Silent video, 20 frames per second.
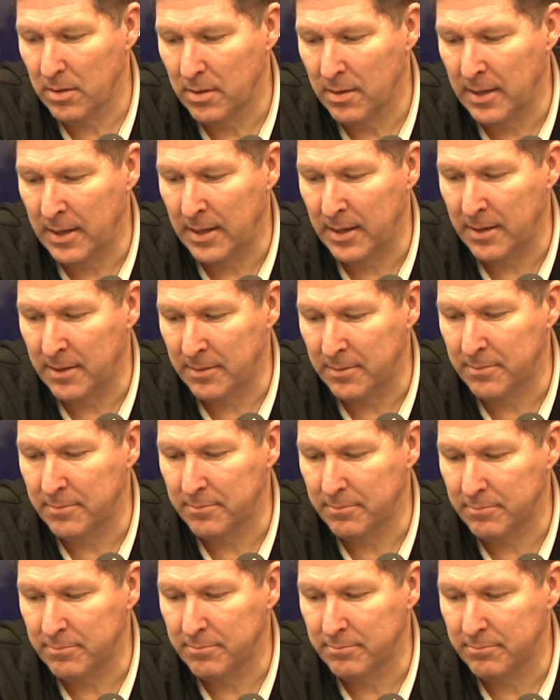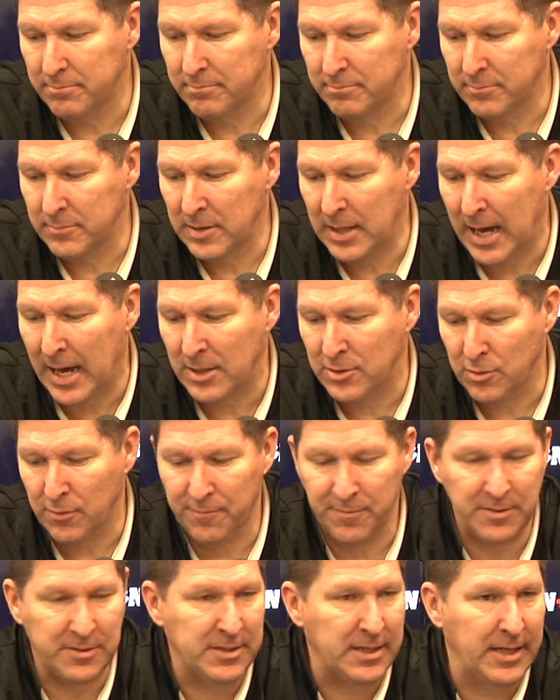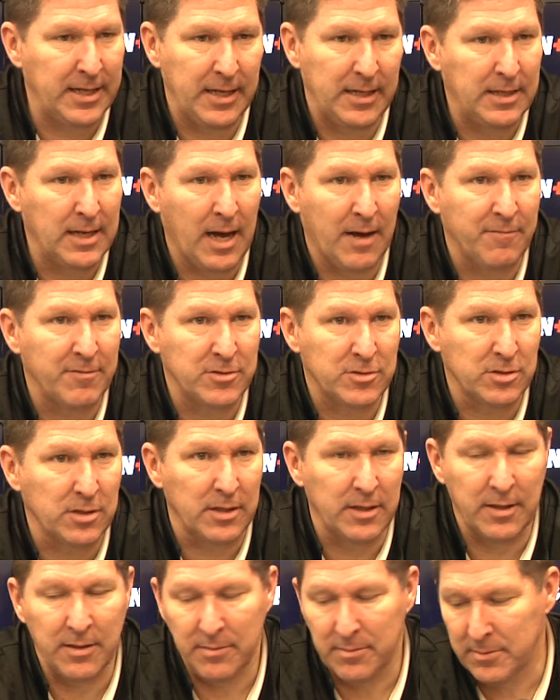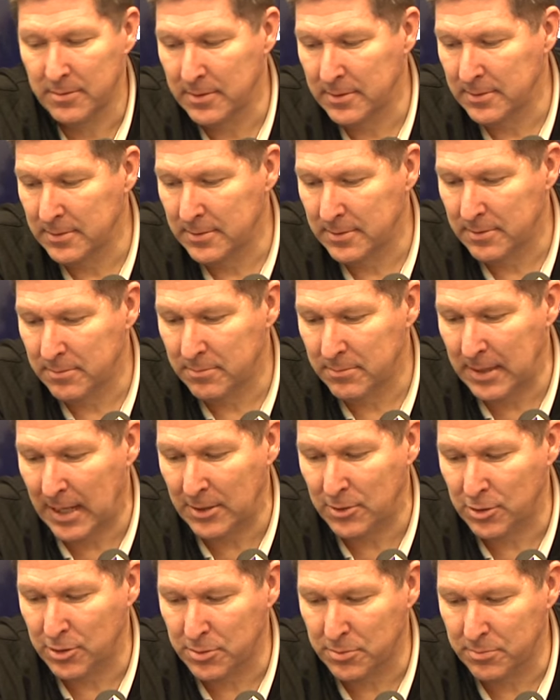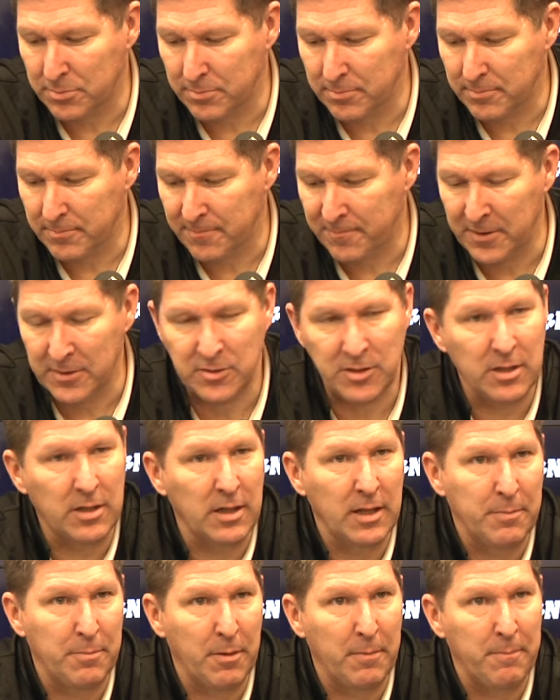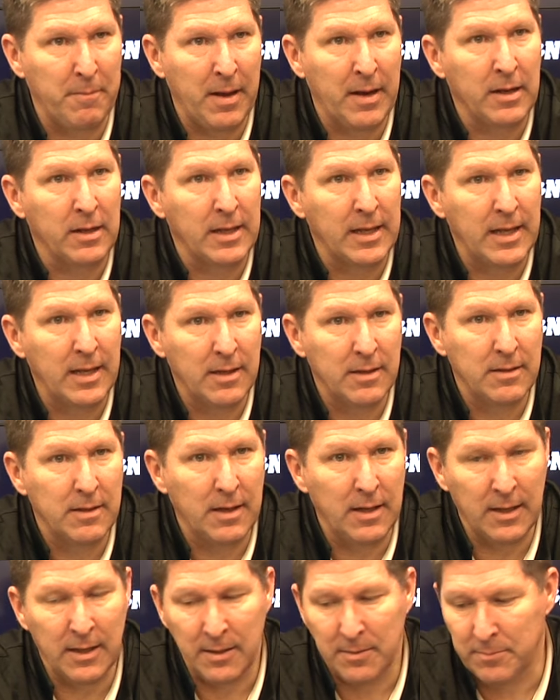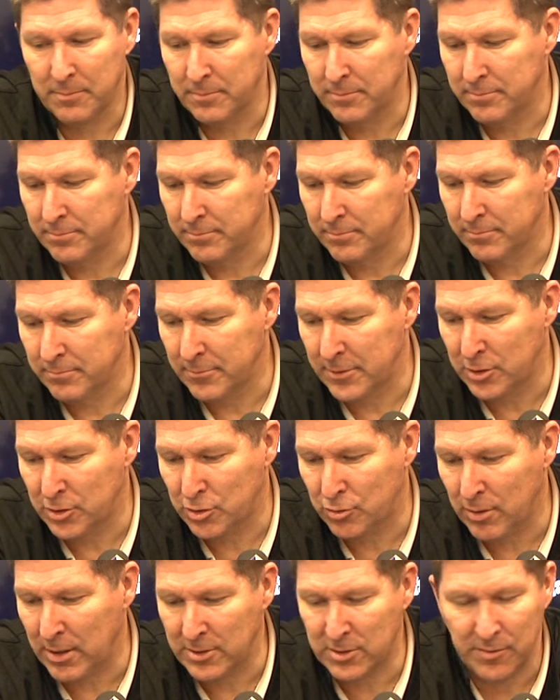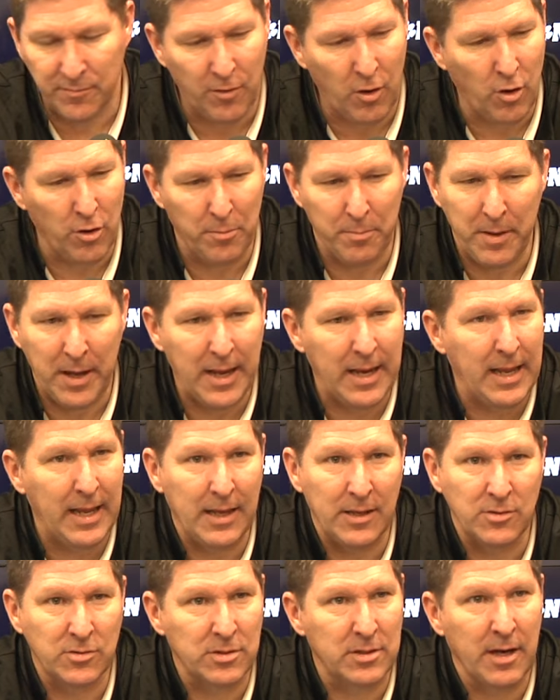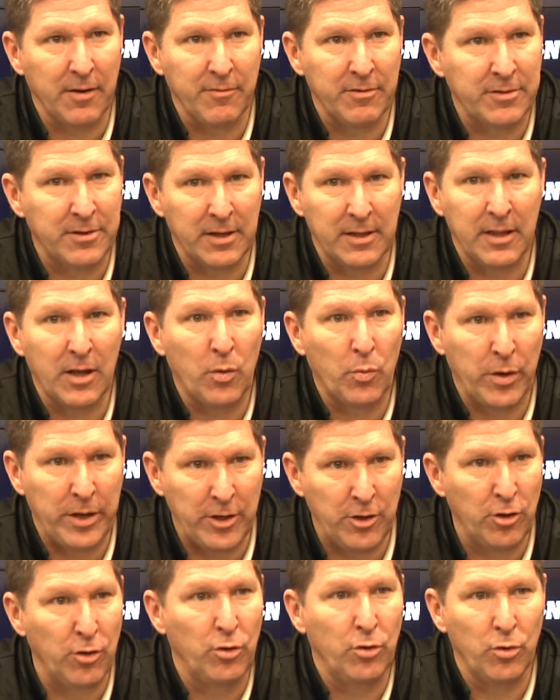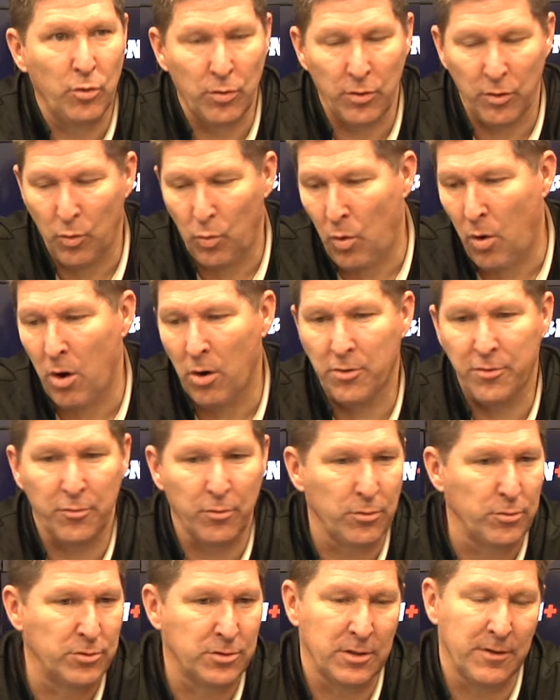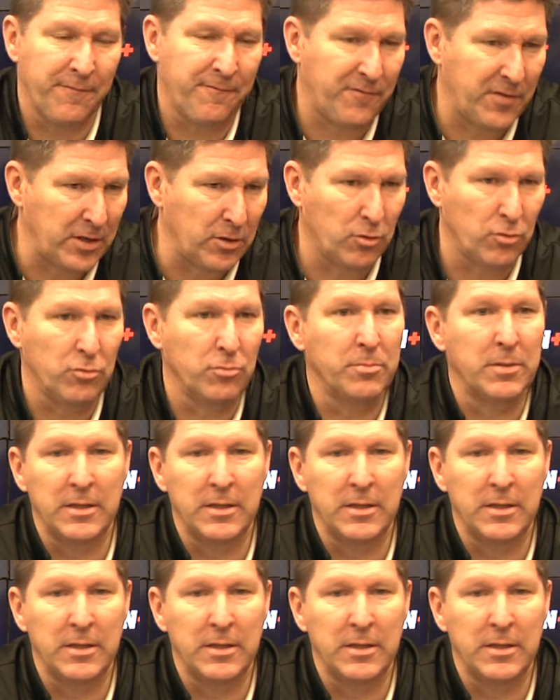And guys are fatigued, obviously, not just physically but mentally. The stress of all the meetings and everything that we do and the walkthroughs and the film.